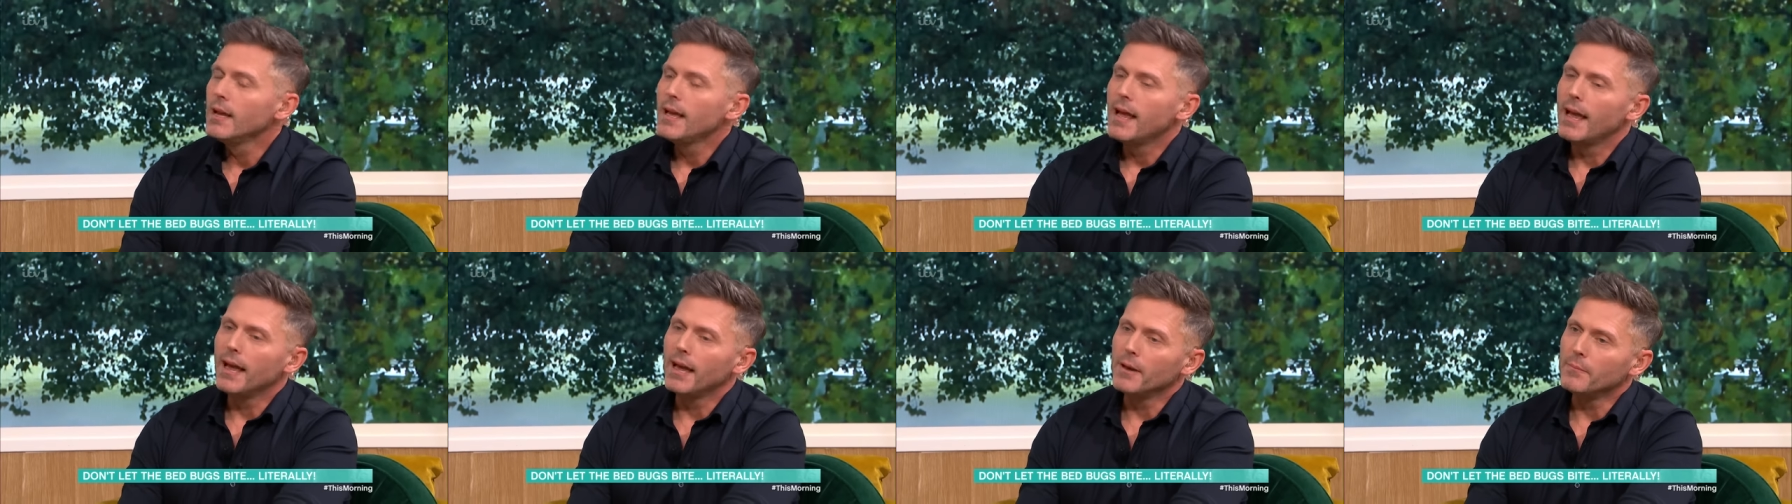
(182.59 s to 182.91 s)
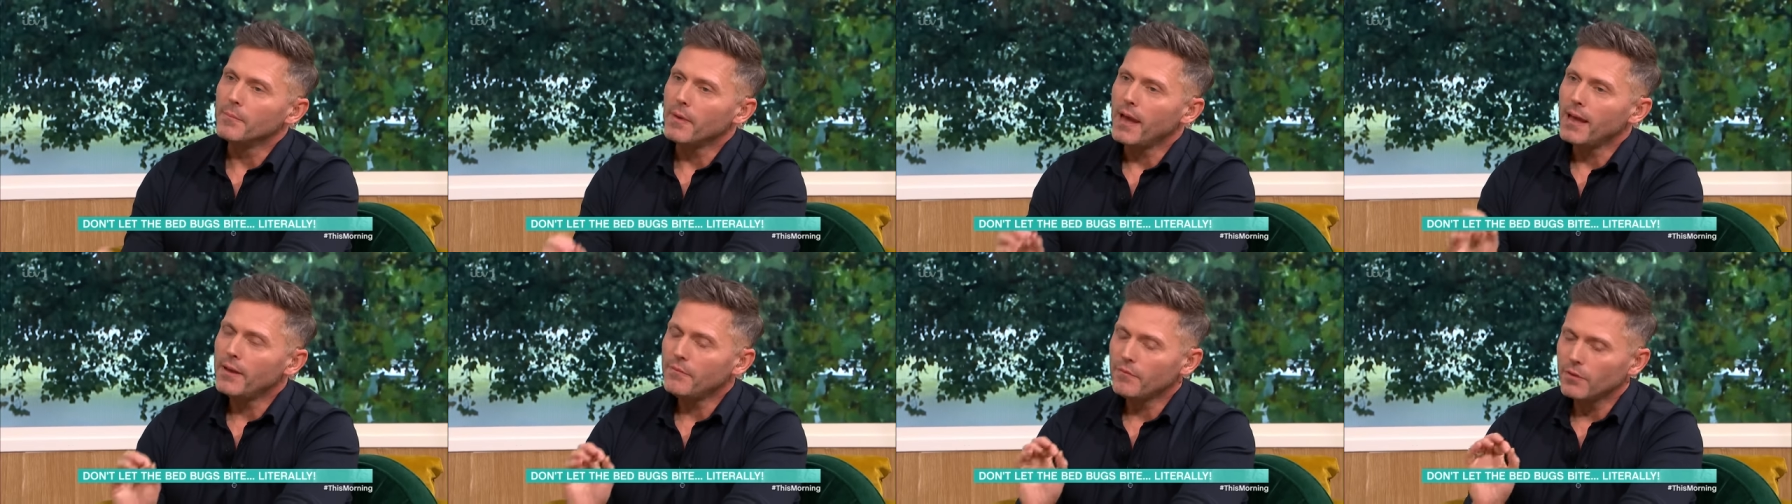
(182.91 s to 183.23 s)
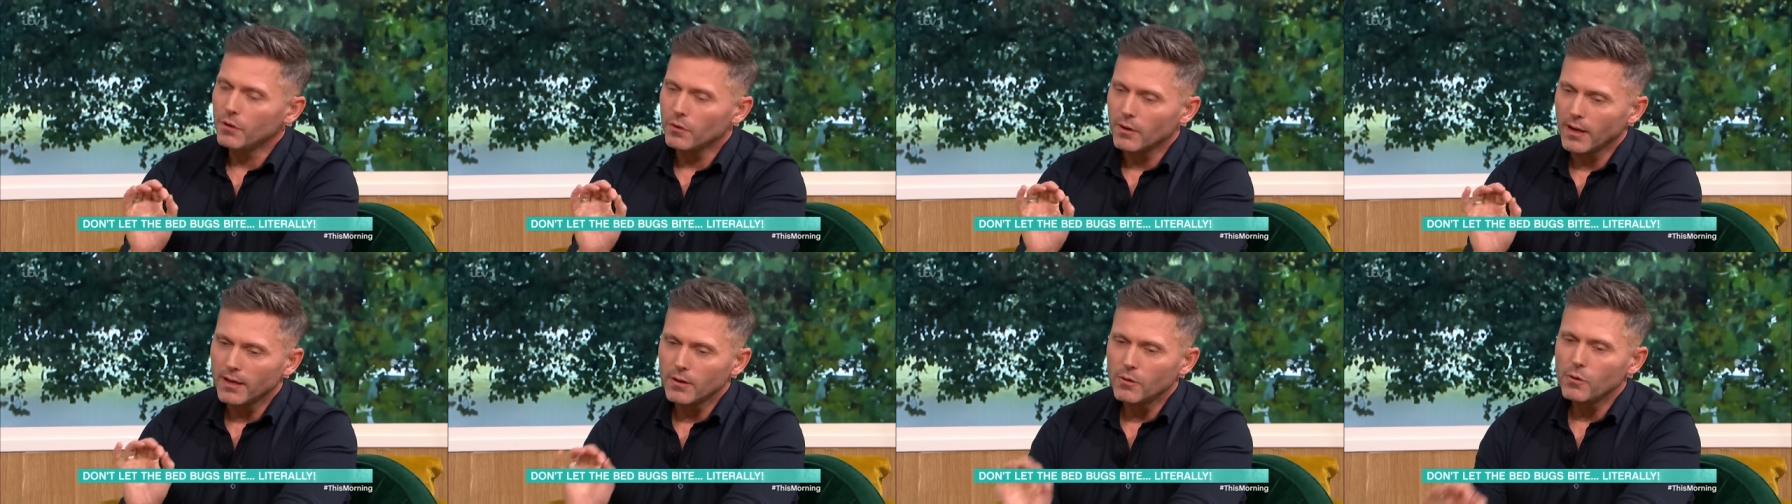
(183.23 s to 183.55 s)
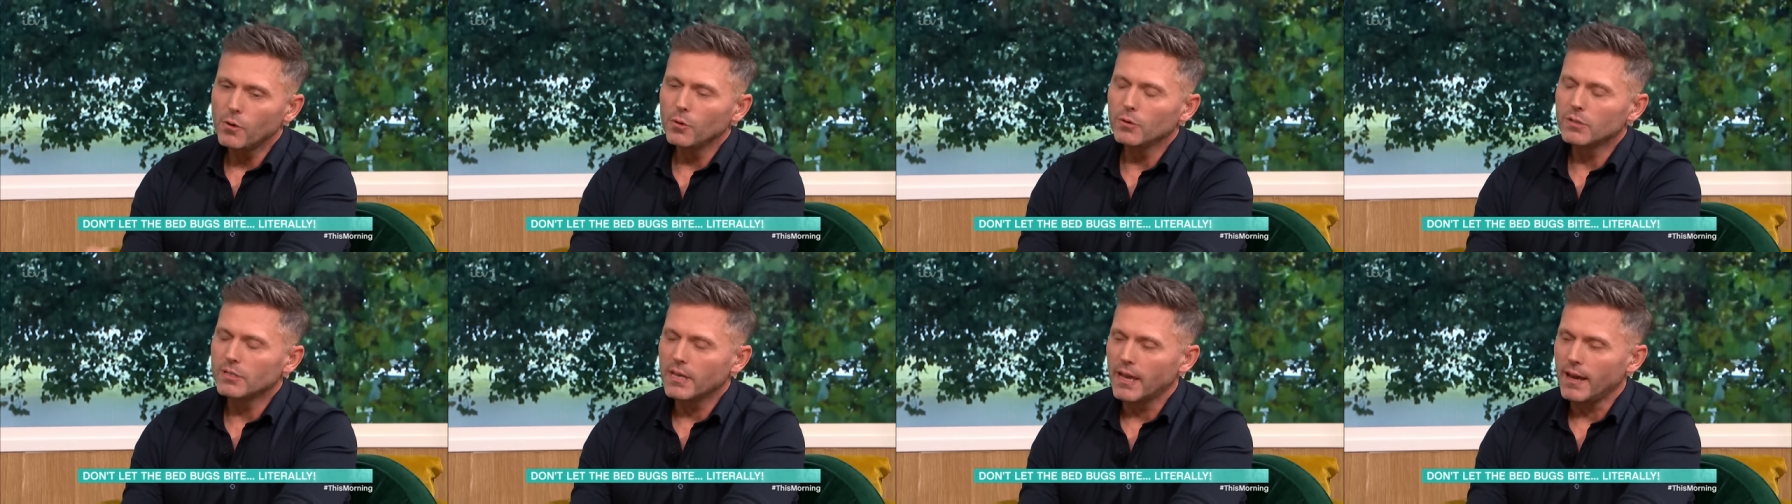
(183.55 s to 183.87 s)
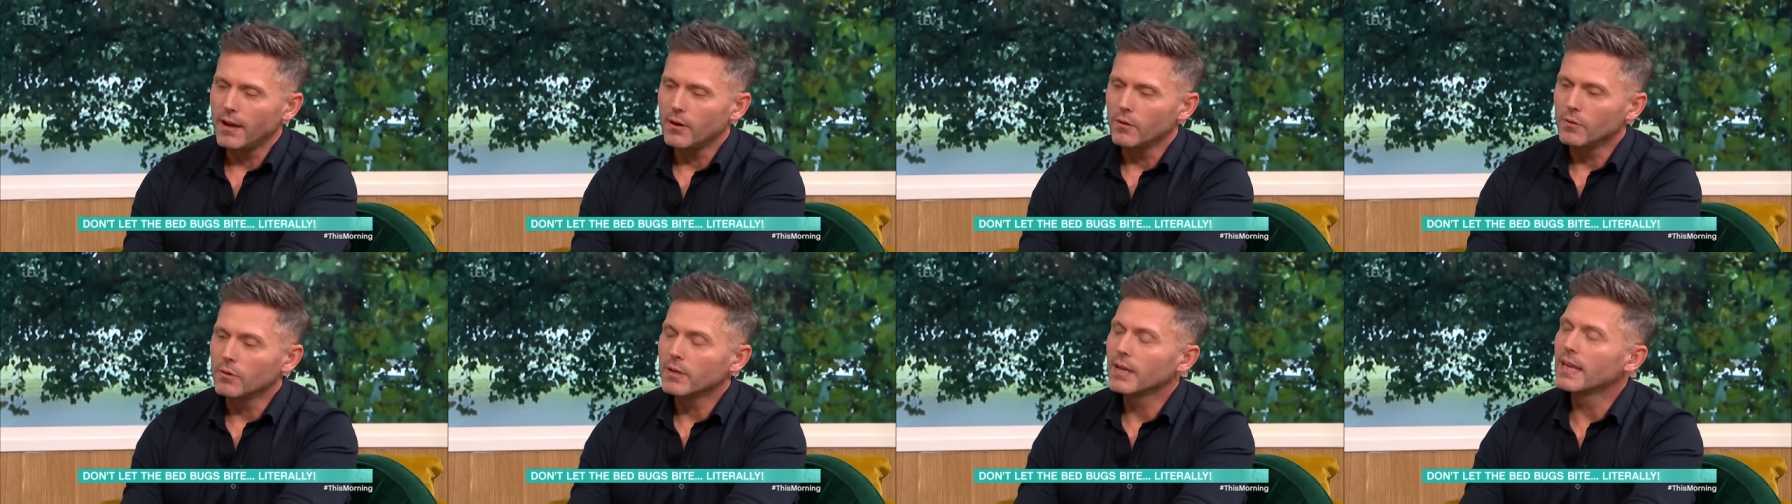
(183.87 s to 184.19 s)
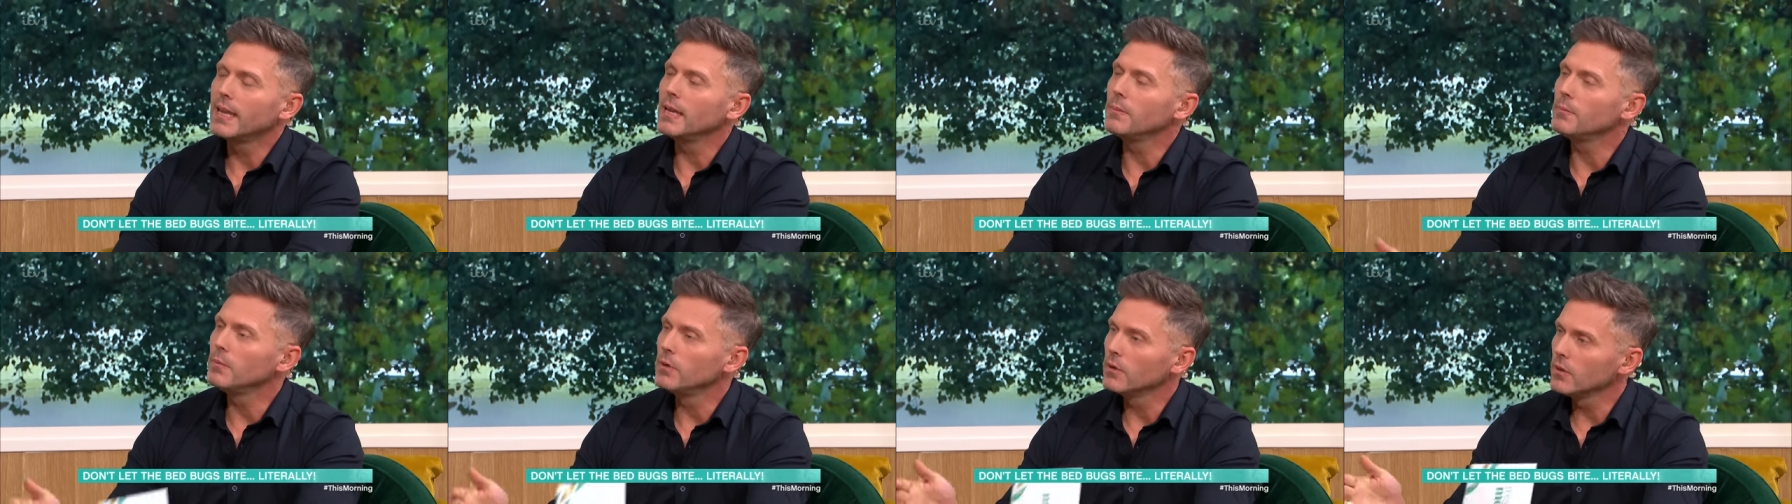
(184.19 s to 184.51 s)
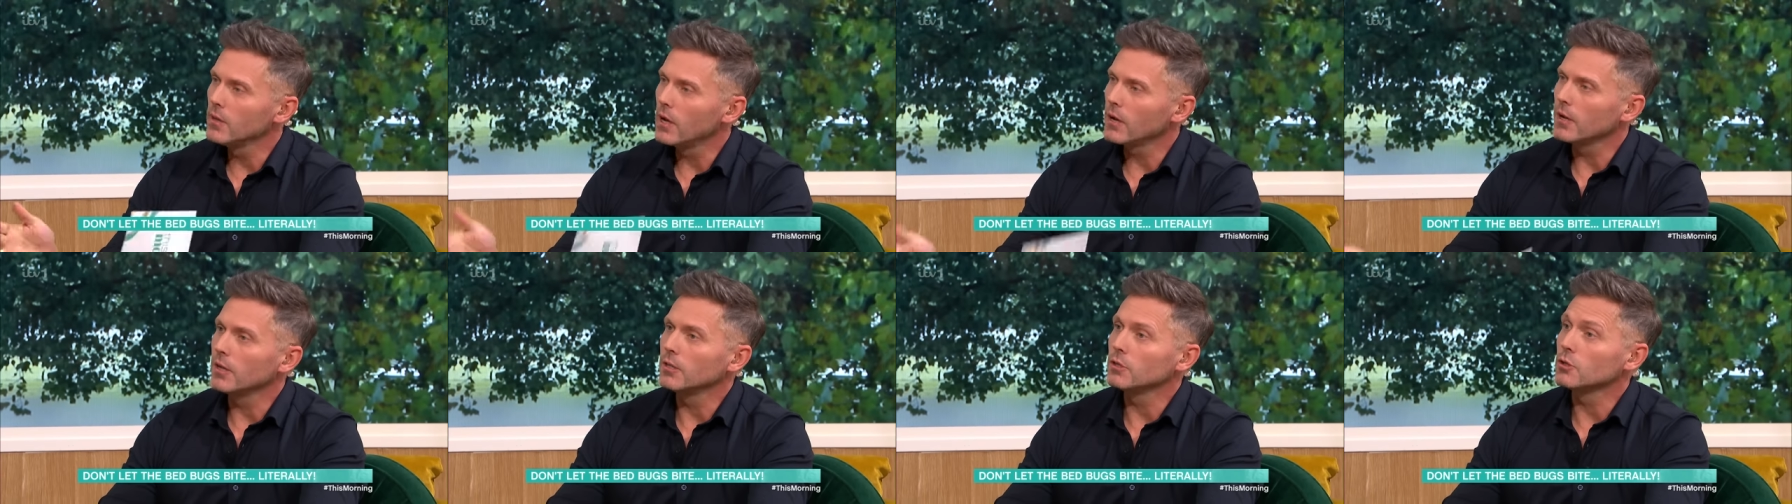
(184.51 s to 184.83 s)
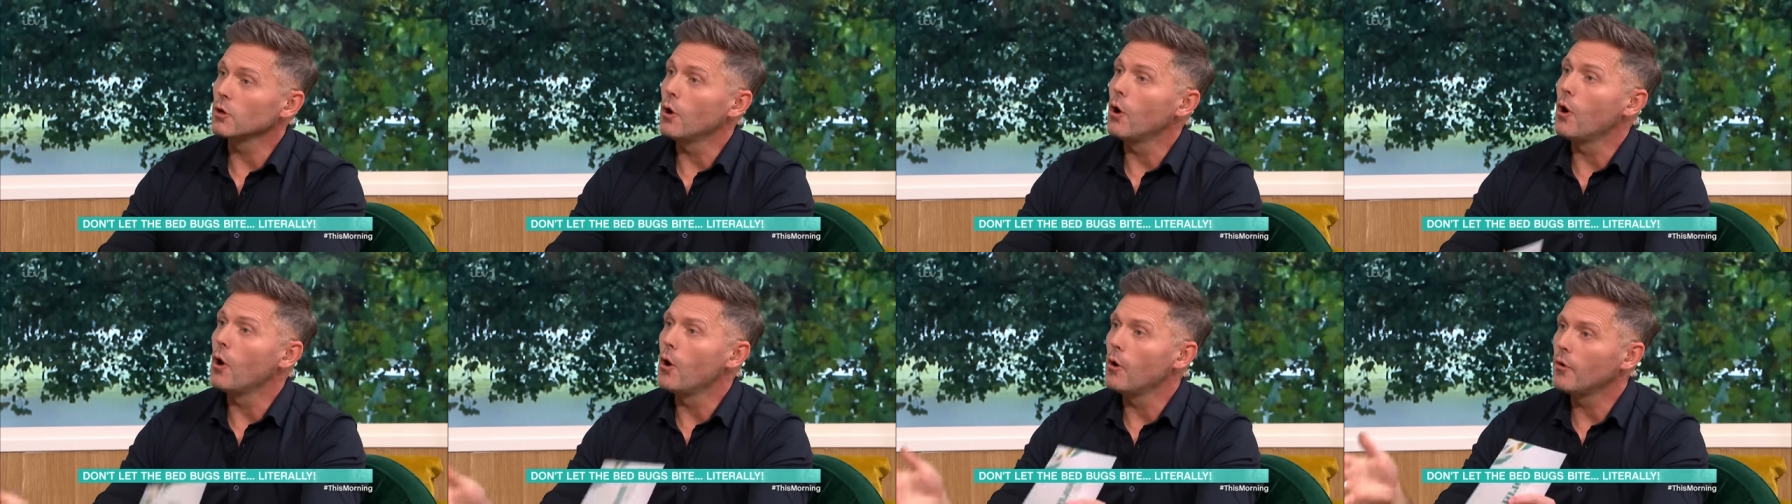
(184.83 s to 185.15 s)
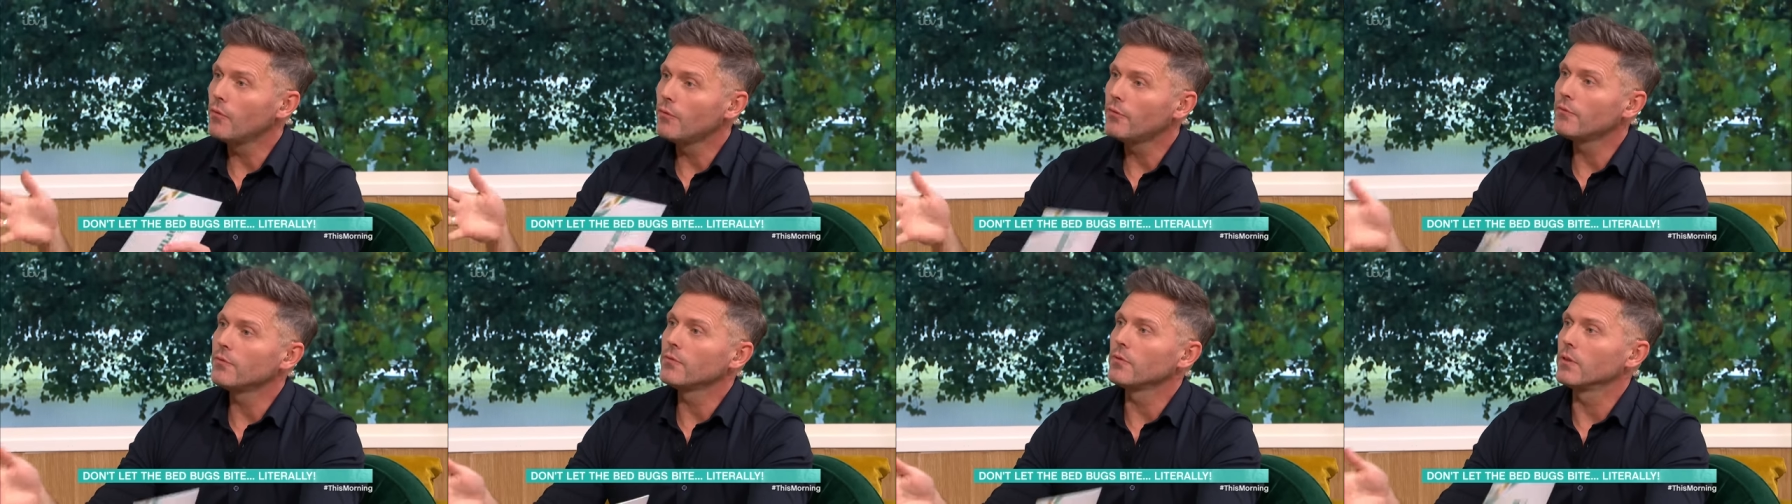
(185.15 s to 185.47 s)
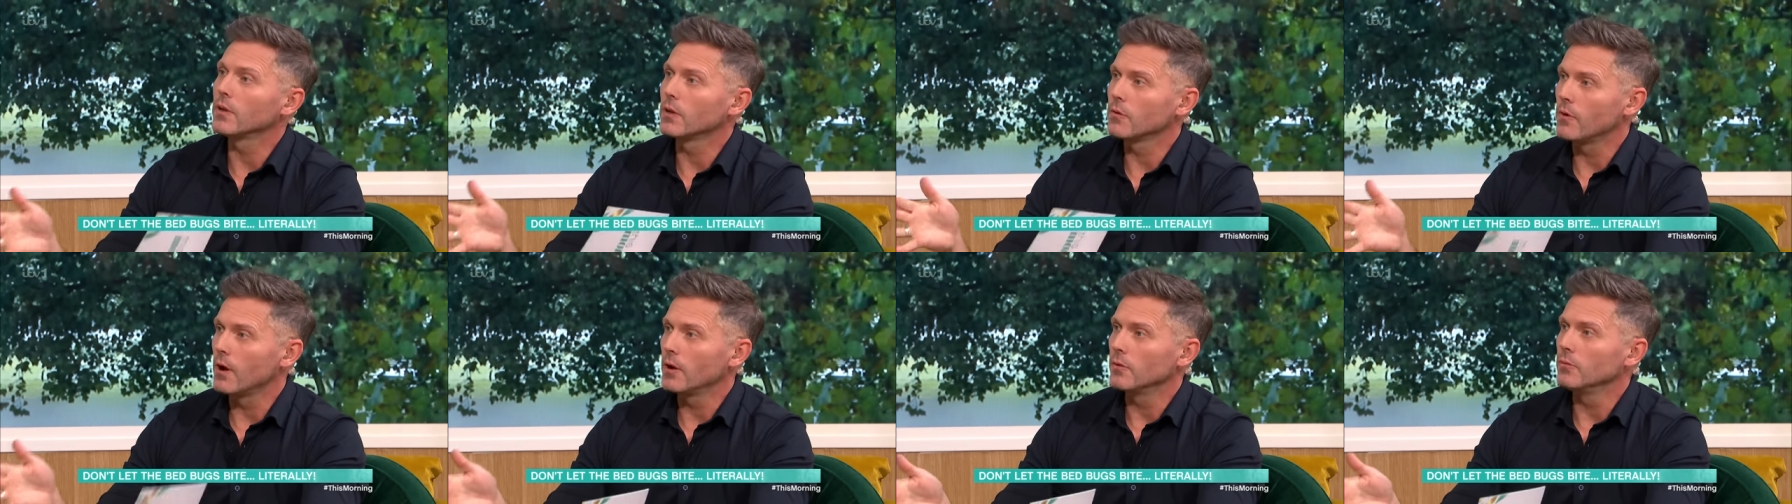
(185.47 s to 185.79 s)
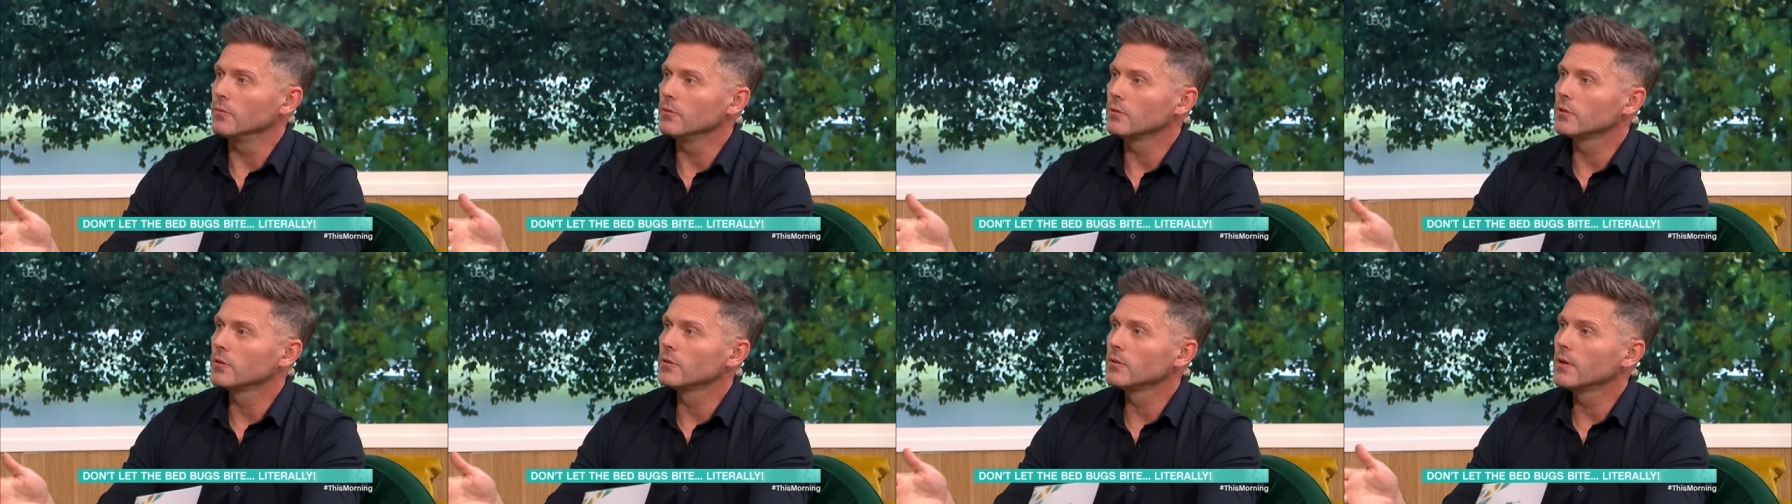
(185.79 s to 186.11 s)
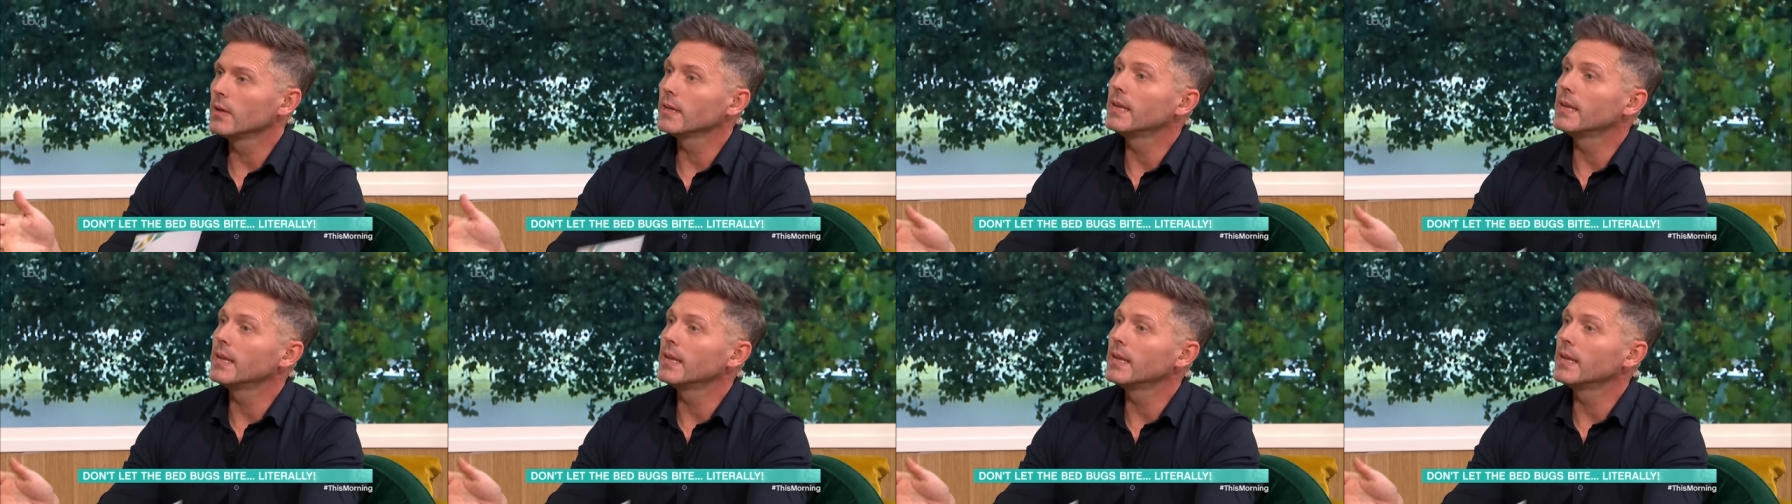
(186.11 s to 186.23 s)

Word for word: Um, if you're in a hotel, keep your luggage off the ground.